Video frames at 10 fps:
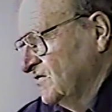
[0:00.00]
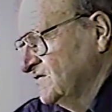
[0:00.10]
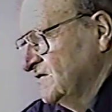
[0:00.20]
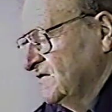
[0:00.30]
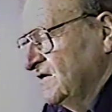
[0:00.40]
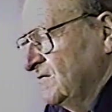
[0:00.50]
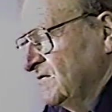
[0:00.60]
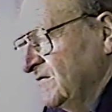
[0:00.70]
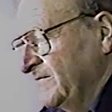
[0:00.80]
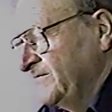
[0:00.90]
as this
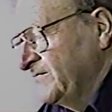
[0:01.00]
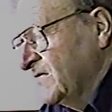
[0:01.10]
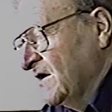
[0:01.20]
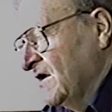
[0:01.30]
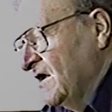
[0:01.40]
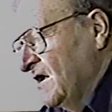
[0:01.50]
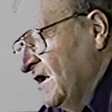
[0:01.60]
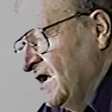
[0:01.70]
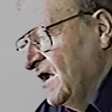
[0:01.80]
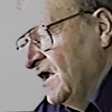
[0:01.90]
table.
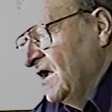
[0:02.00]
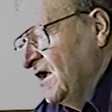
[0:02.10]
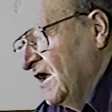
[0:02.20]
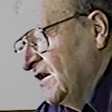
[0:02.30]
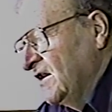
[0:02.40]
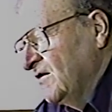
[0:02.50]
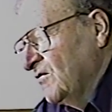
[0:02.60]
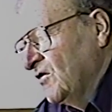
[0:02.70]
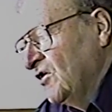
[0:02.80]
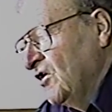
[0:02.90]
And they
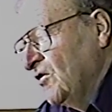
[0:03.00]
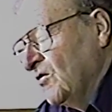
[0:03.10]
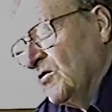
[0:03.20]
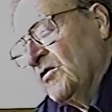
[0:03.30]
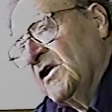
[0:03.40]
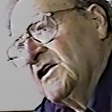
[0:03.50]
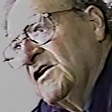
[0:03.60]
were low, right